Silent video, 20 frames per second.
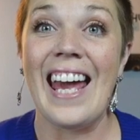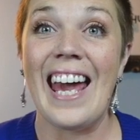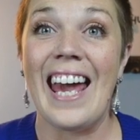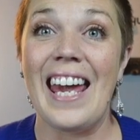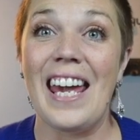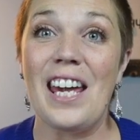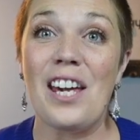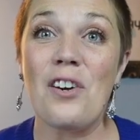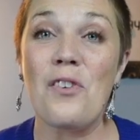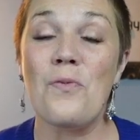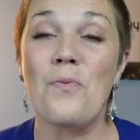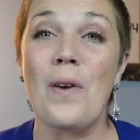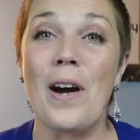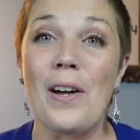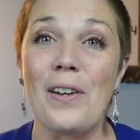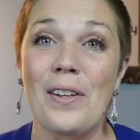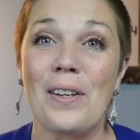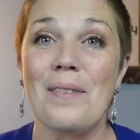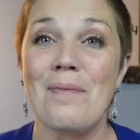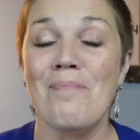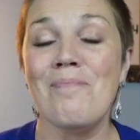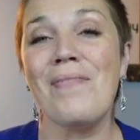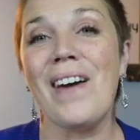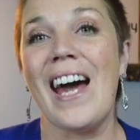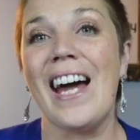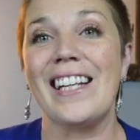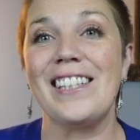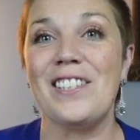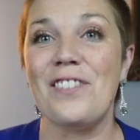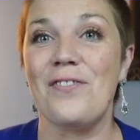Hey, welcome
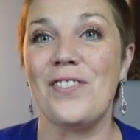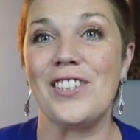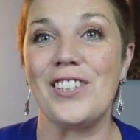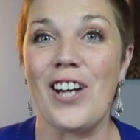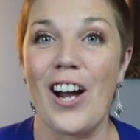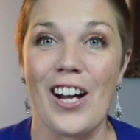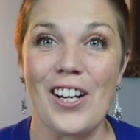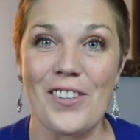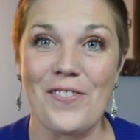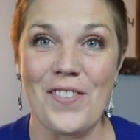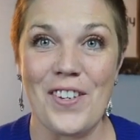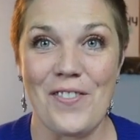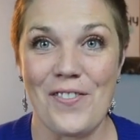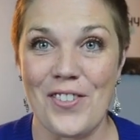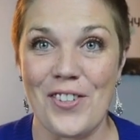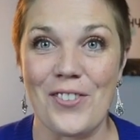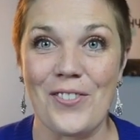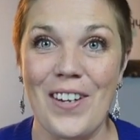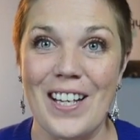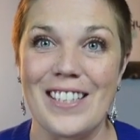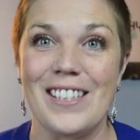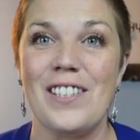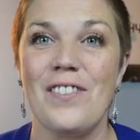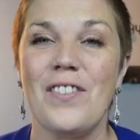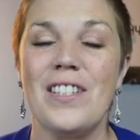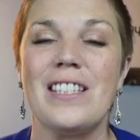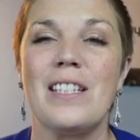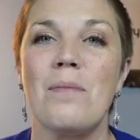back to Photography for the Rest of Us,